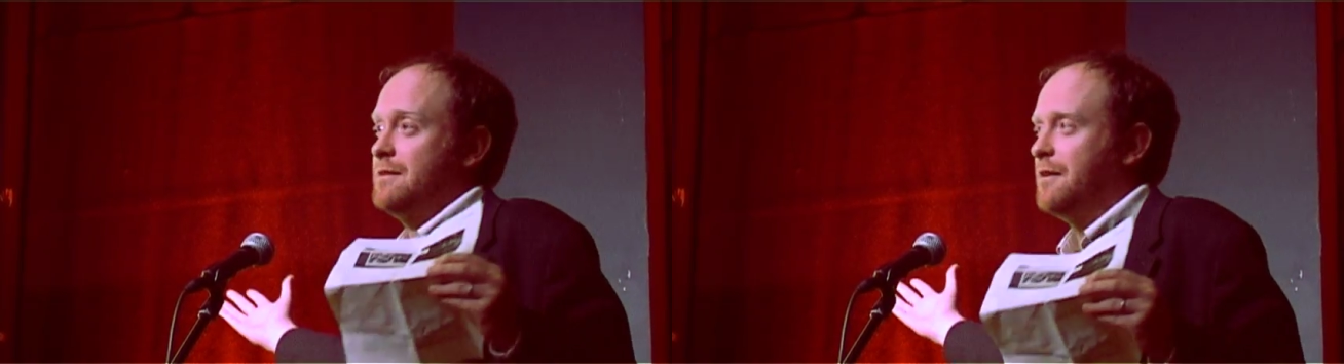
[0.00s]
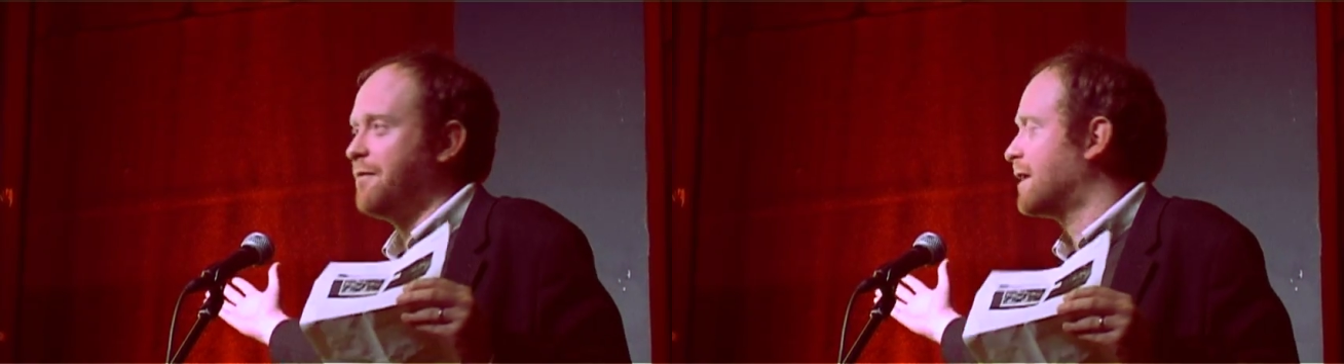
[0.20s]

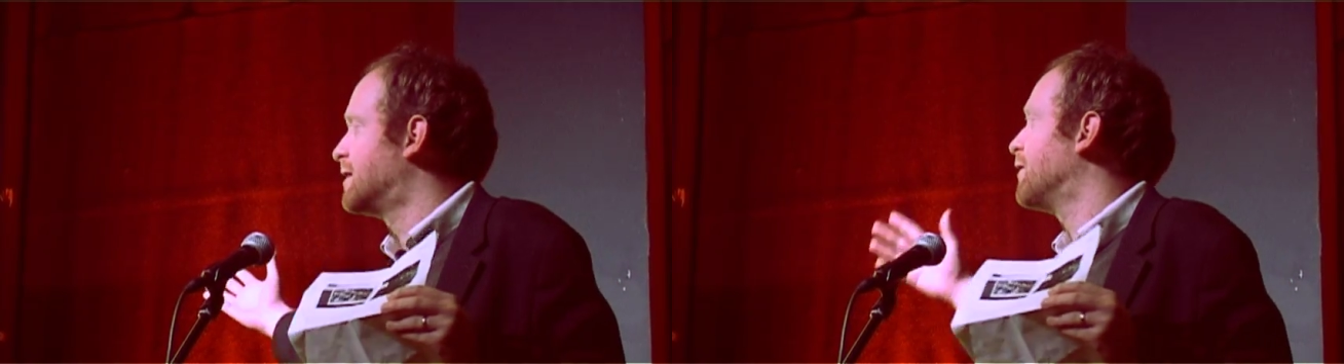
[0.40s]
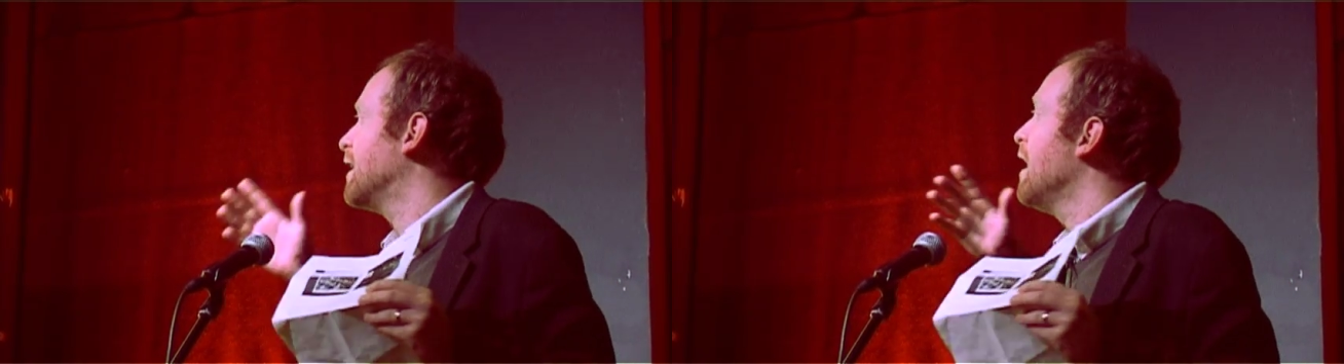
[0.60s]

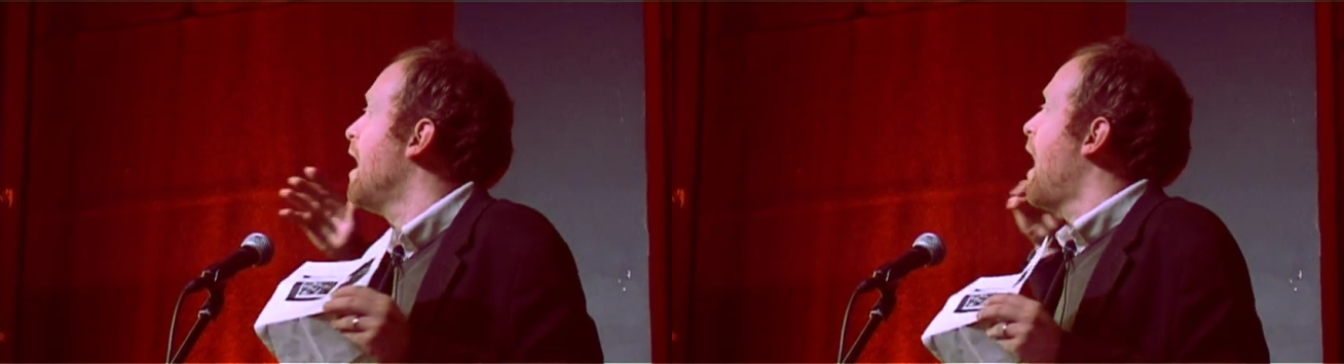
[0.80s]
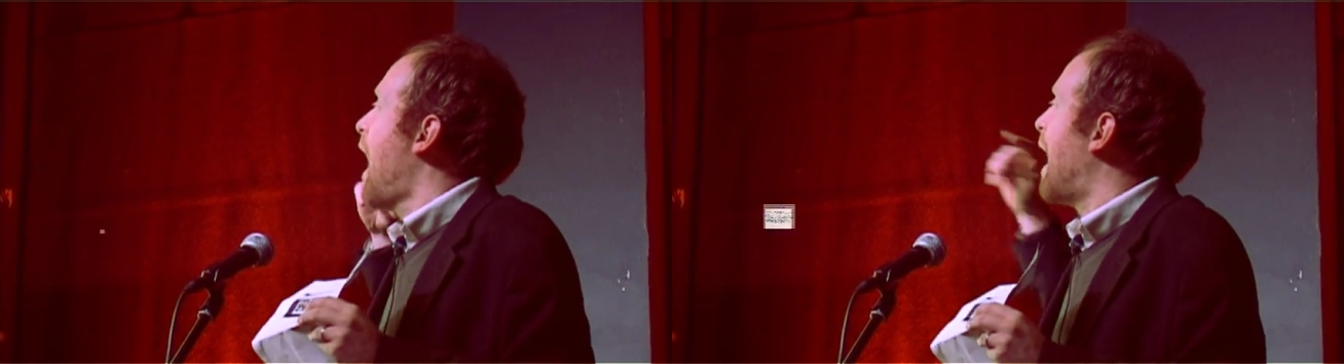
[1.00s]
effectively.
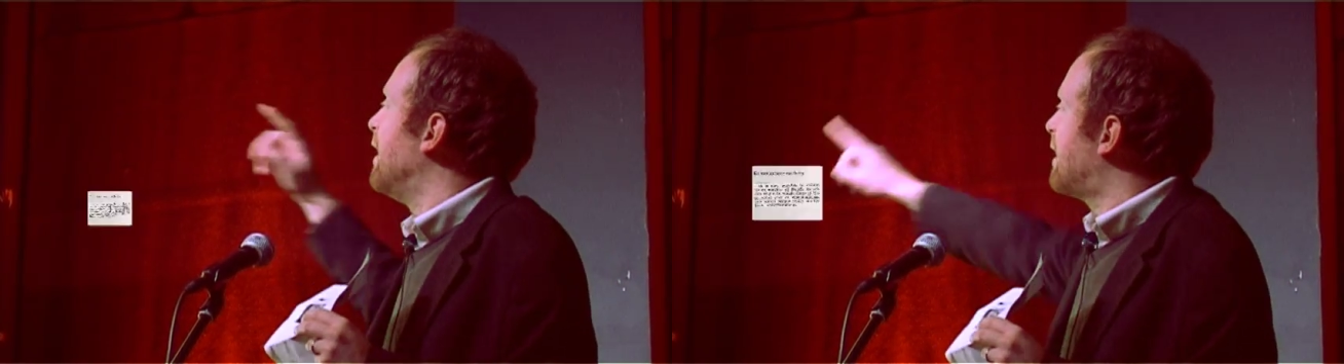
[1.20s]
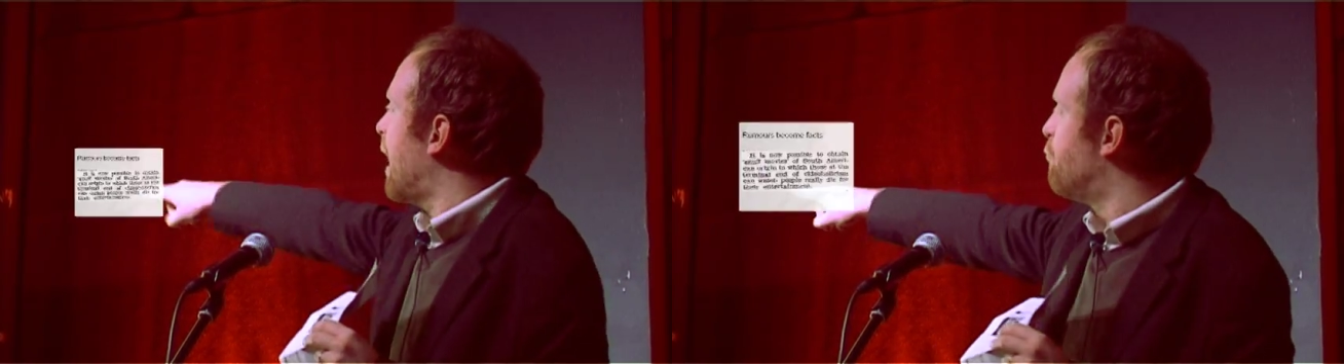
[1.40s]
And
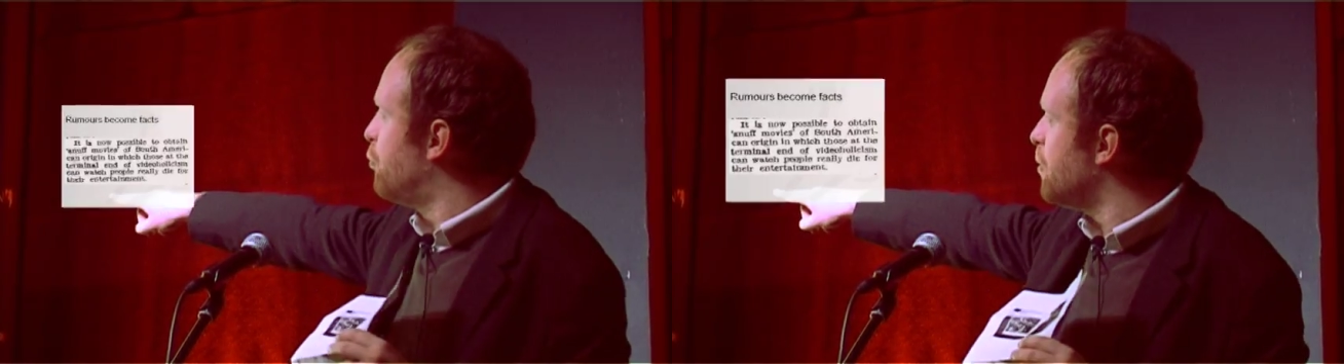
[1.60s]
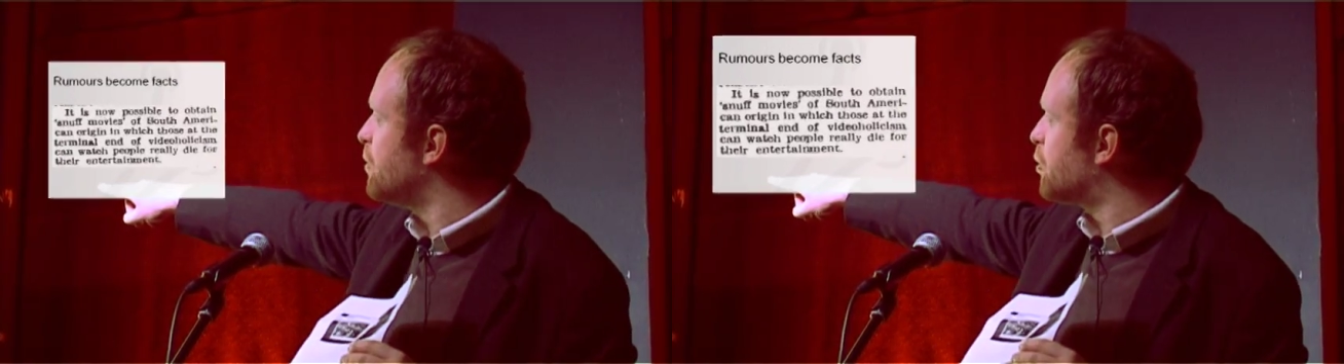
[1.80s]
you get
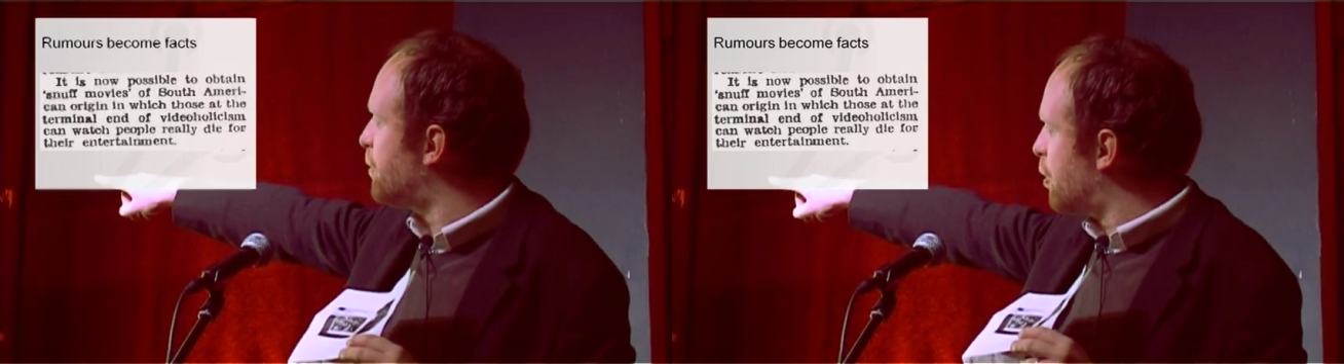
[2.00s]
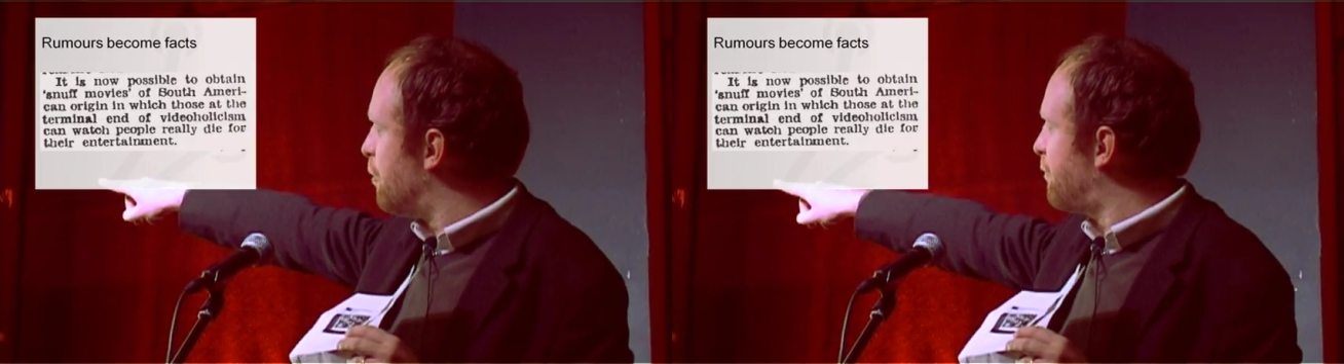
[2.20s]
rumours would
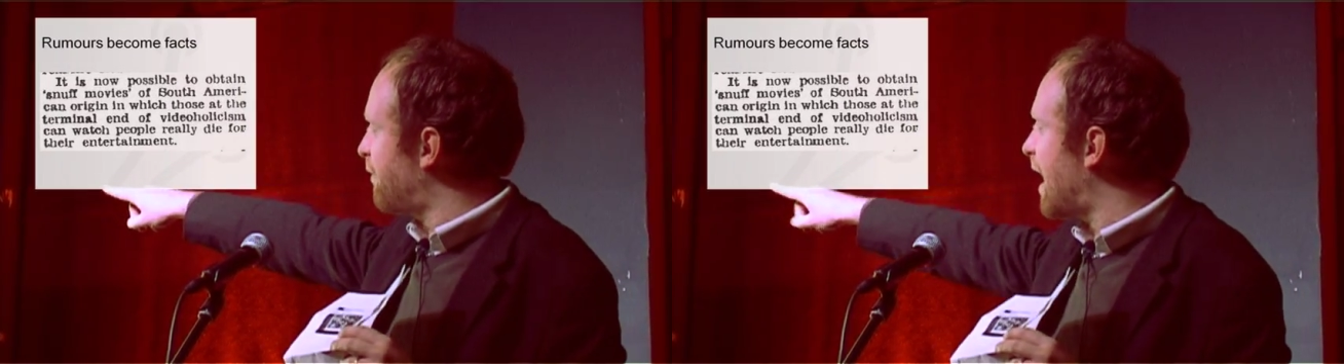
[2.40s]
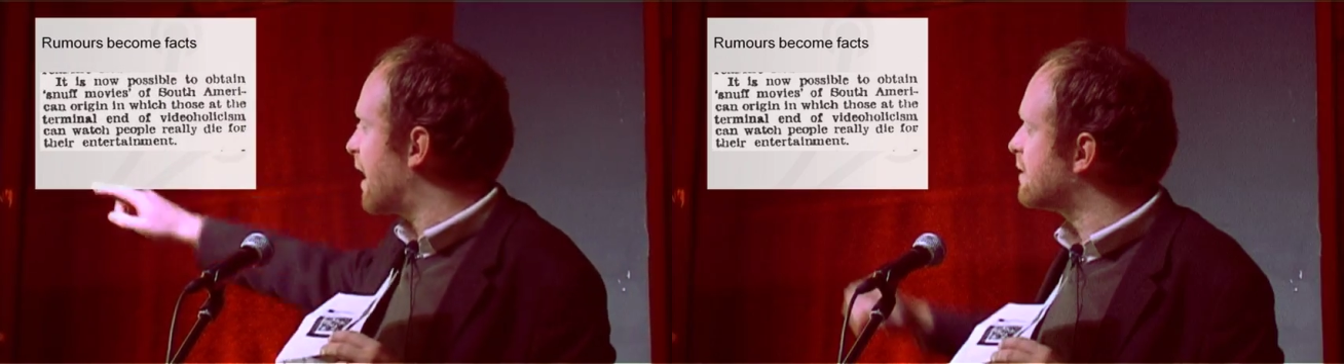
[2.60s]
become
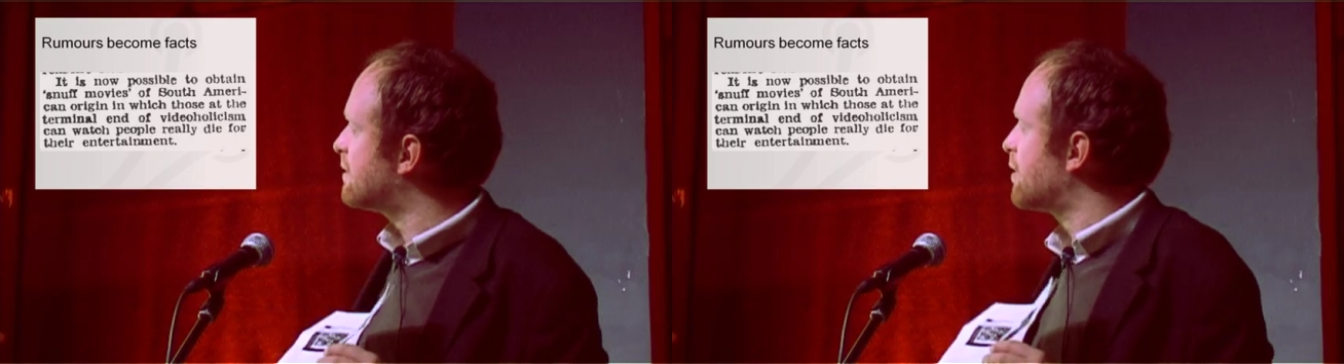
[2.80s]
facts.